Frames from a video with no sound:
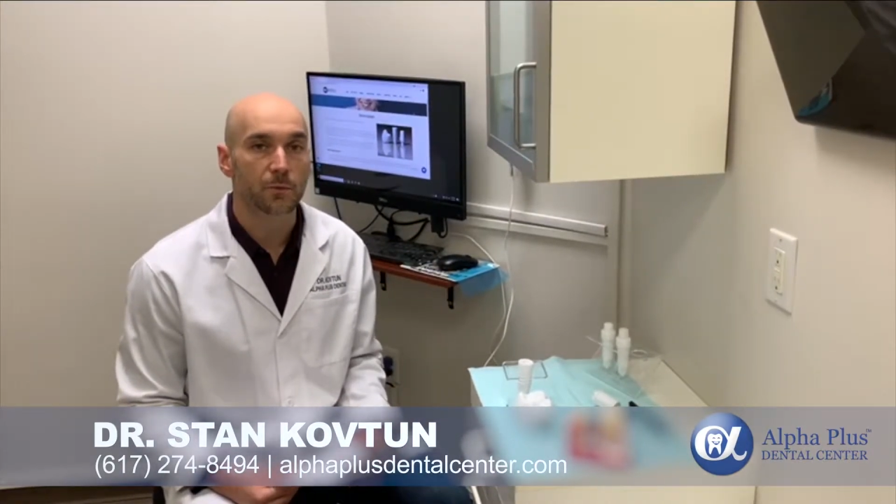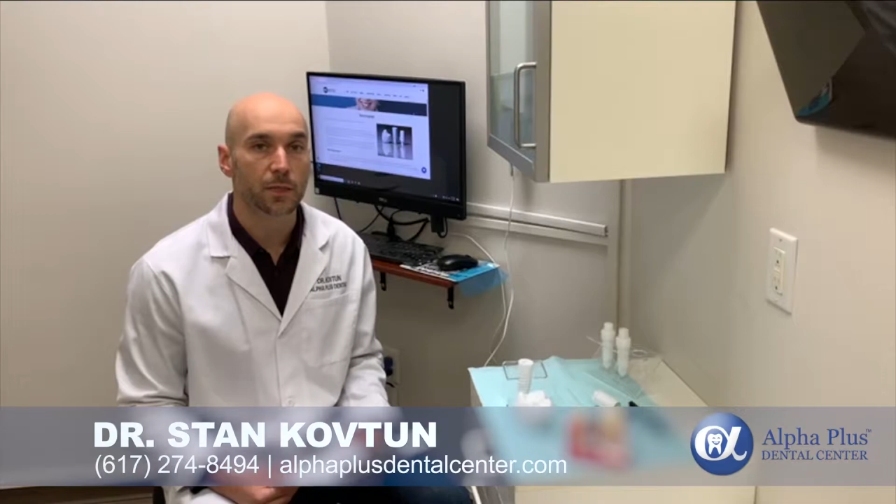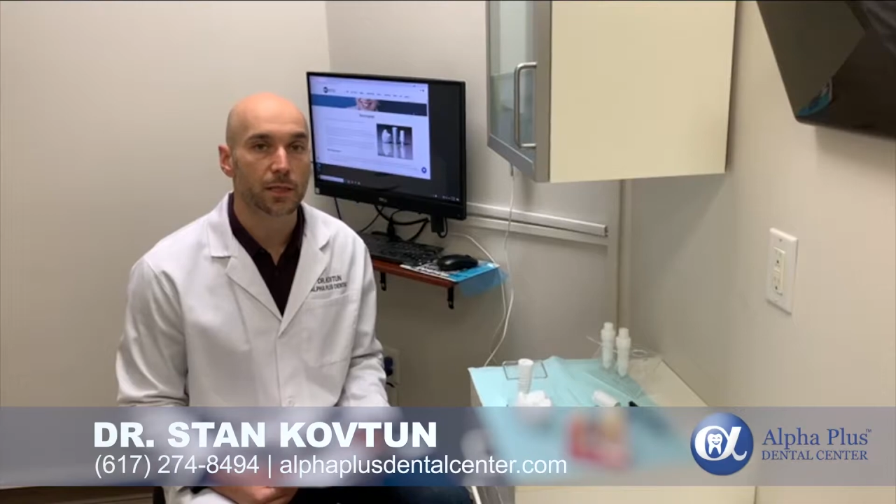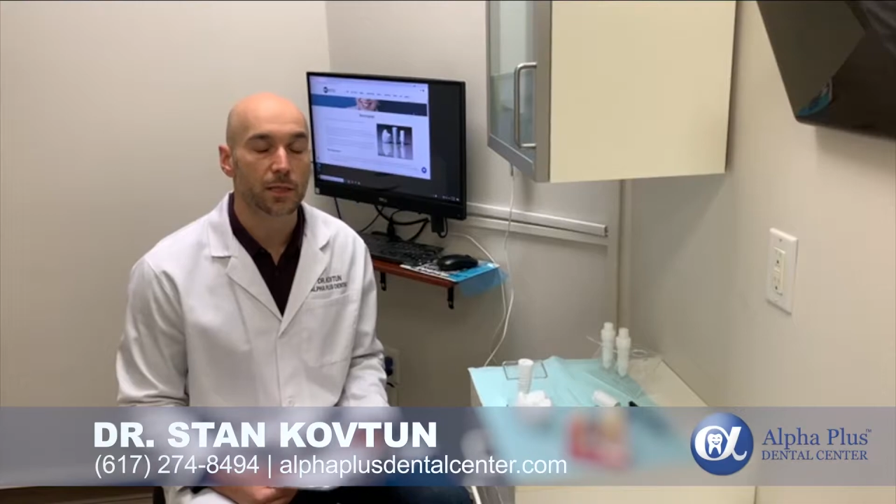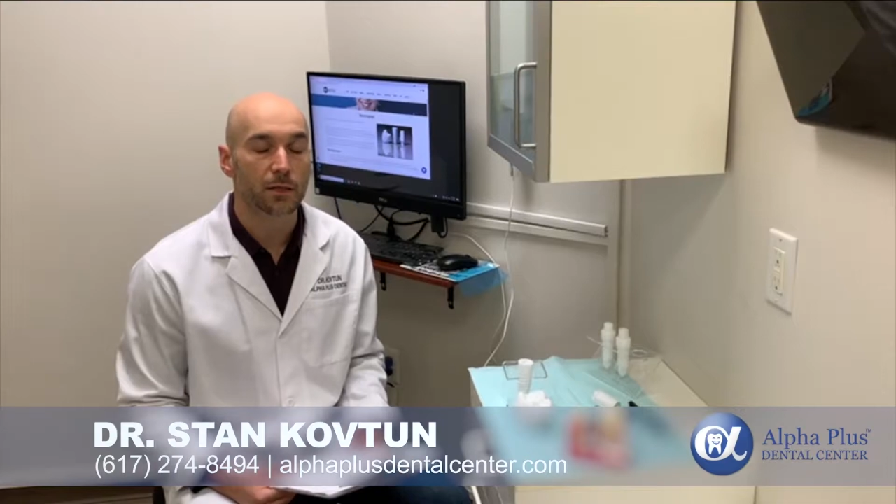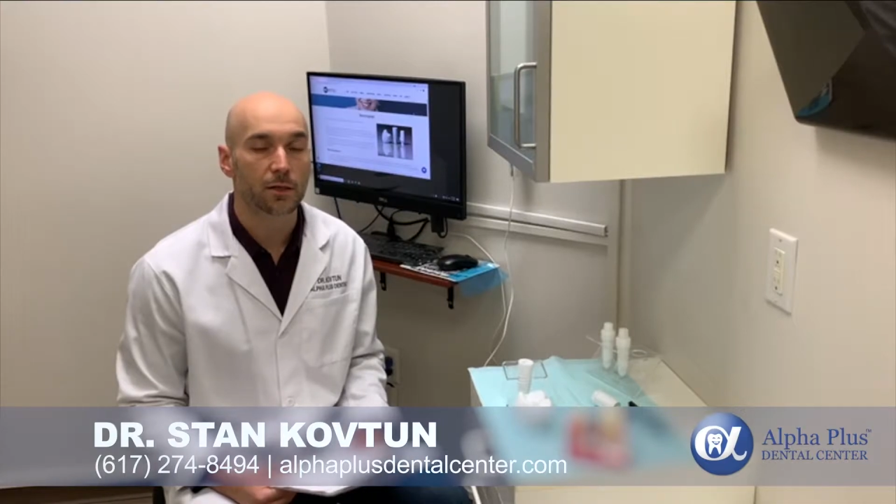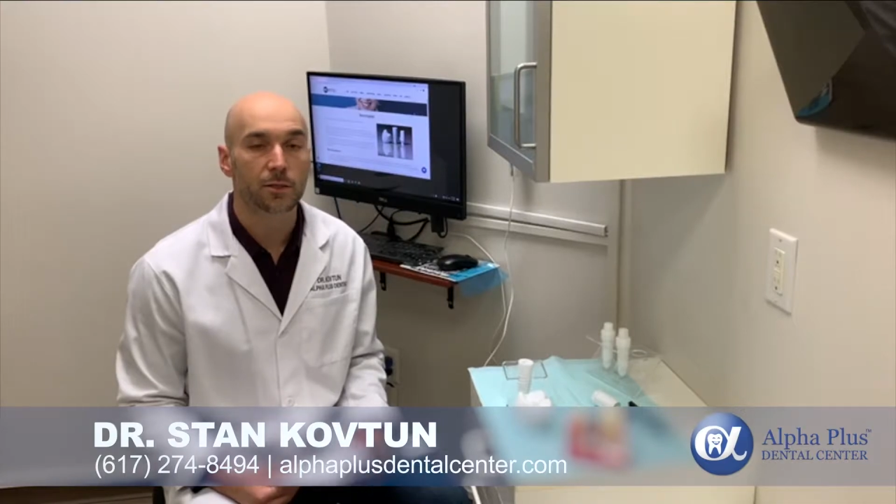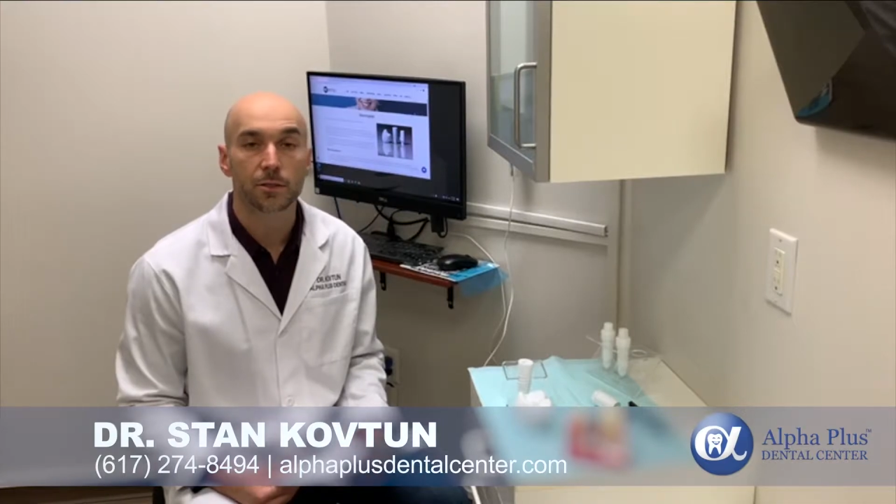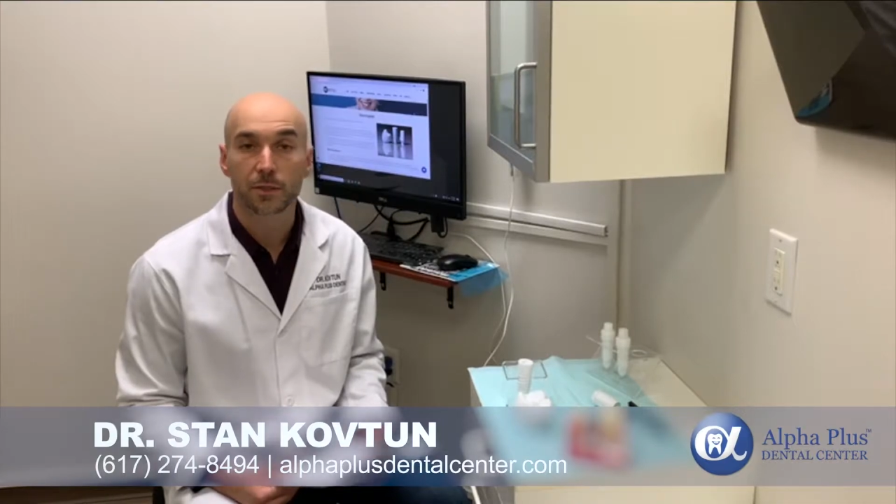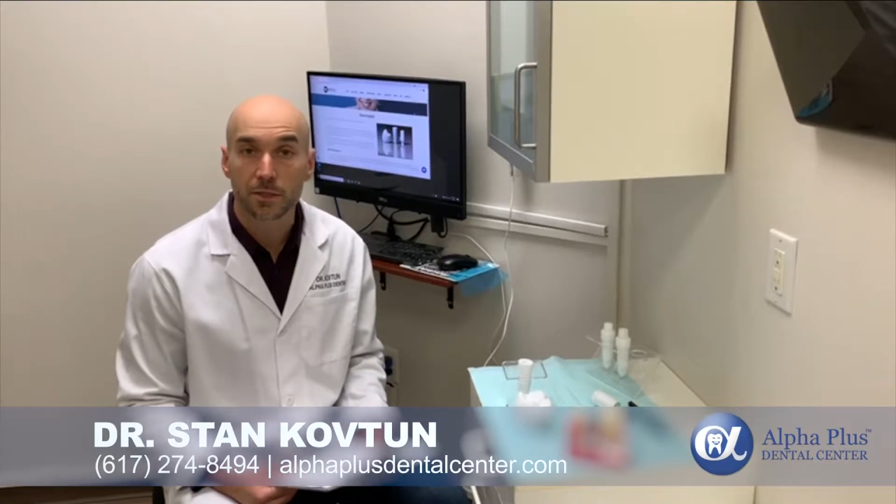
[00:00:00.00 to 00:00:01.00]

we are doing